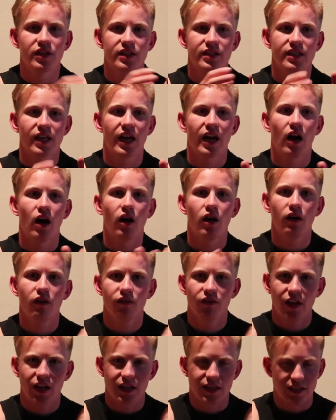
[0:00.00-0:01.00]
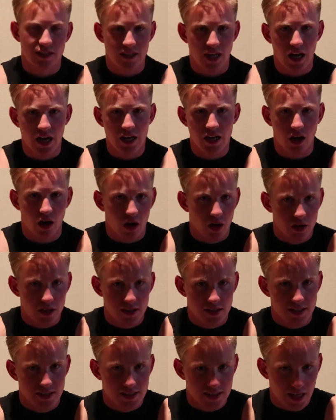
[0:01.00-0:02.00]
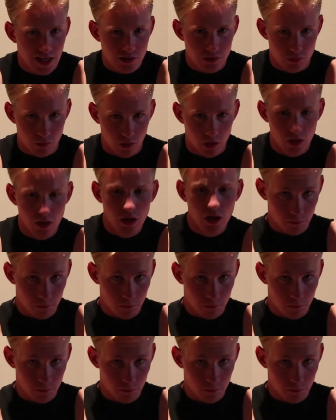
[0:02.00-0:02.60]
Set all of that aside on a schedule.